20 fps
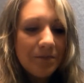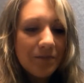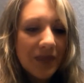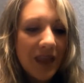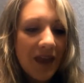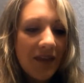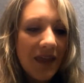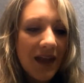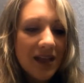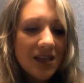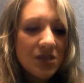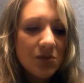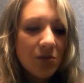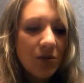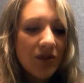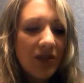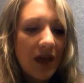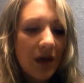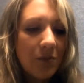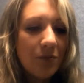And that's where
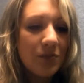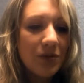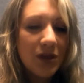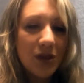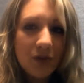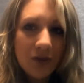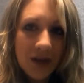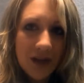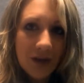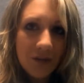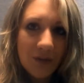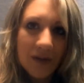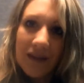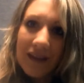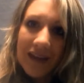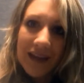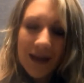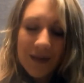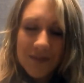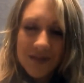that beauty really
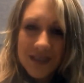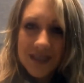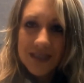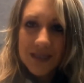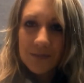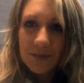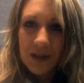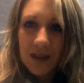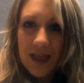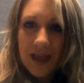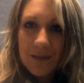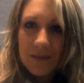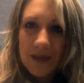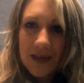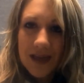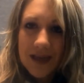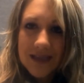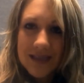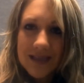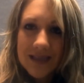comes into play,
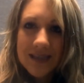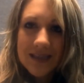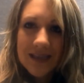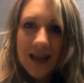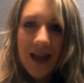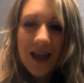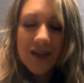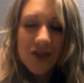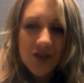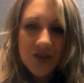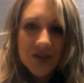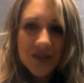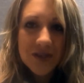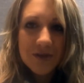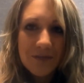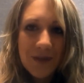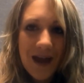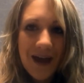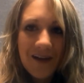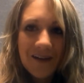because it's not just
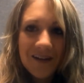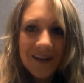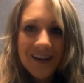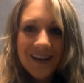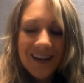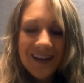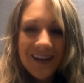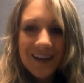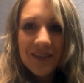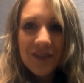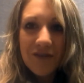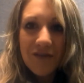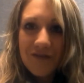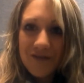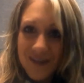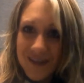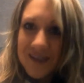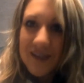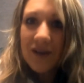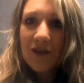about the
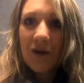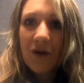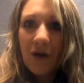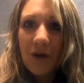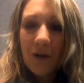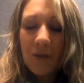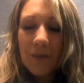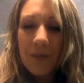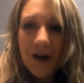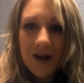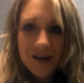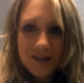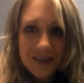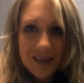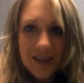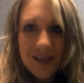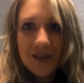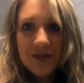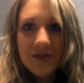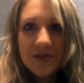physical part
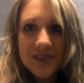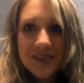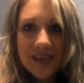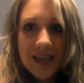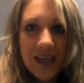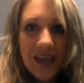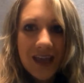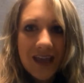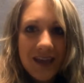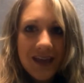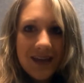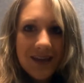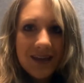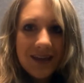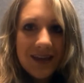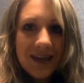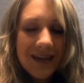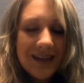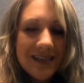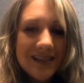that you see,
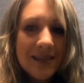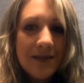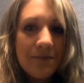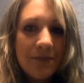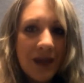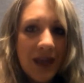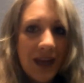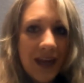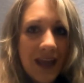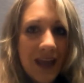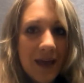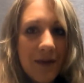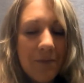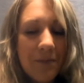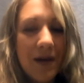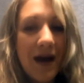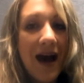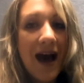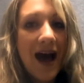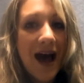it's the meaning
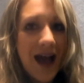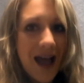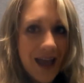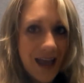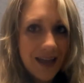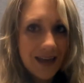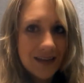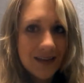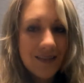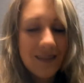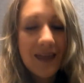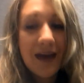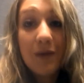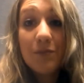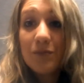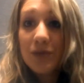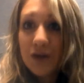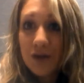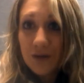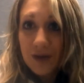behind that
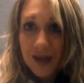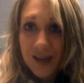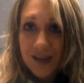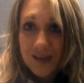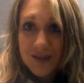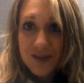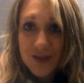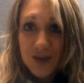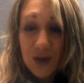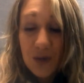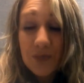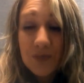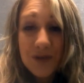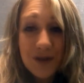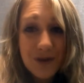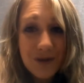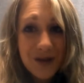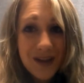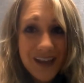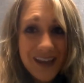beauty. So,
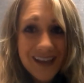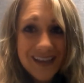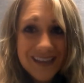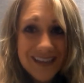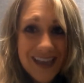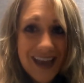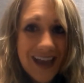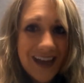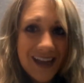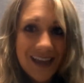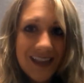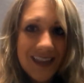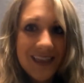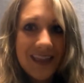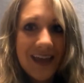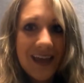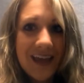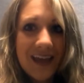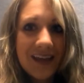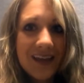beauty is
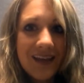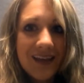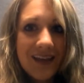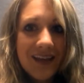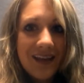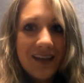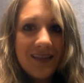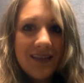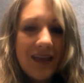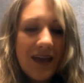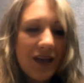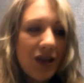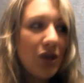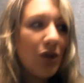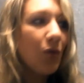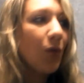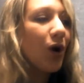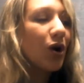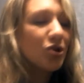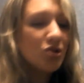anything that
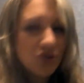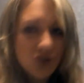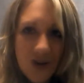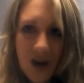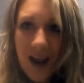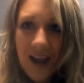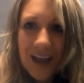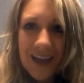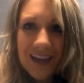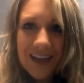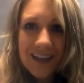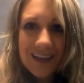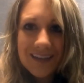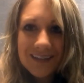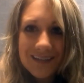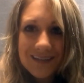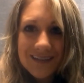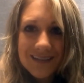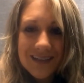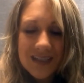you are trying
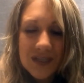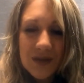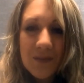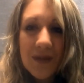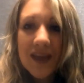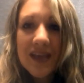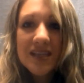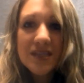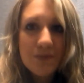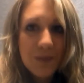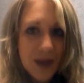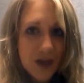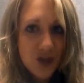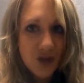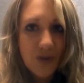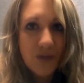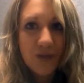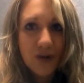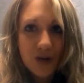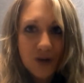to make
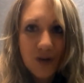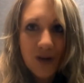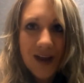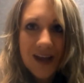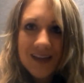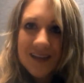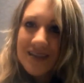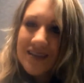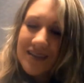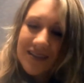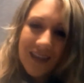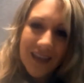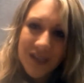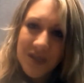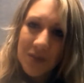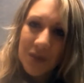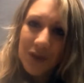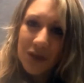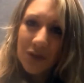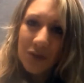special for Christ.
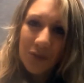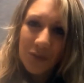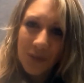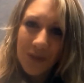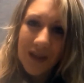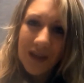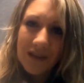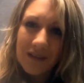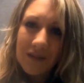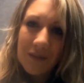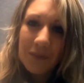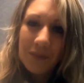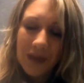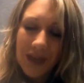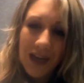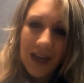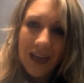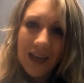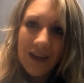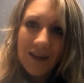That's what the real
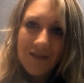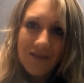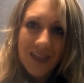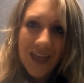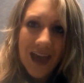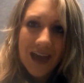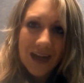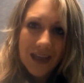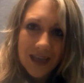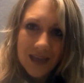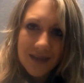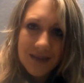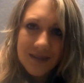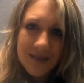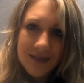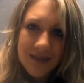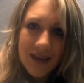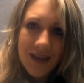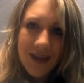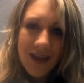meaning of that
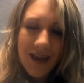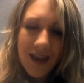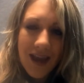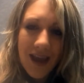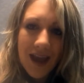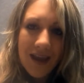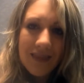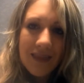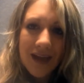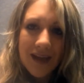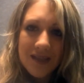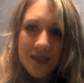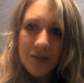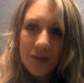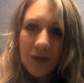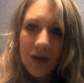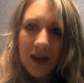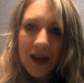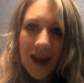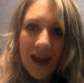is. And that's
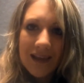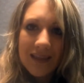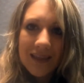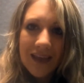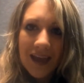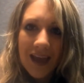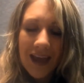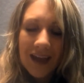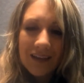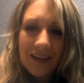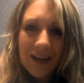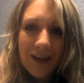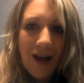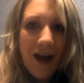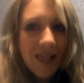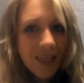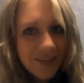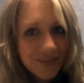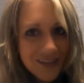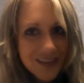what I think I'd like
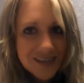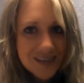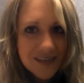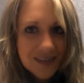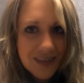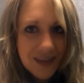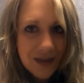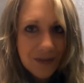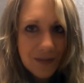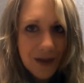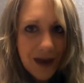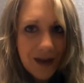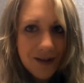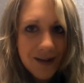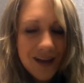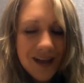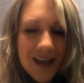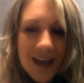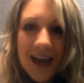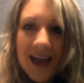all of us to think about
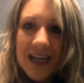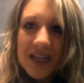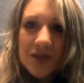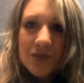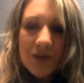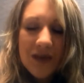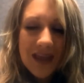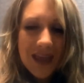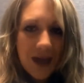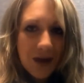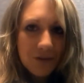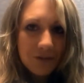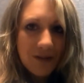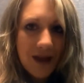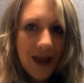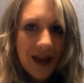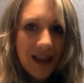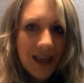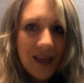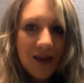as we get
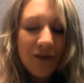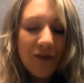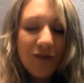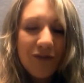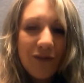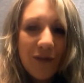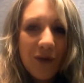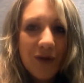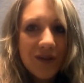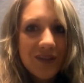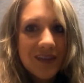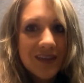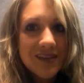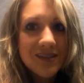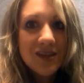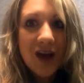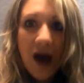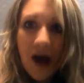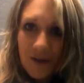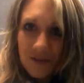ready for this
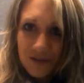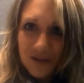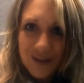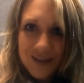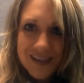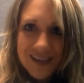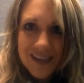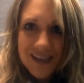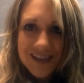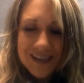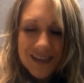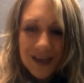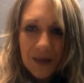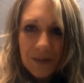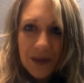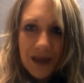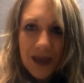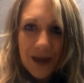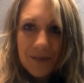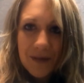conference that's
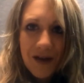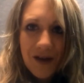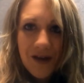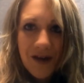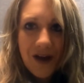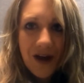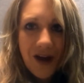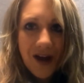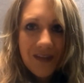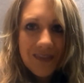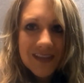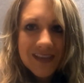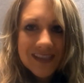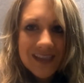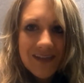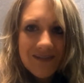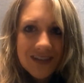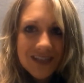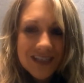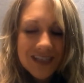coming up on the
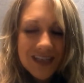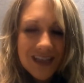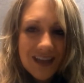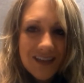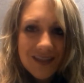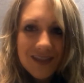17th.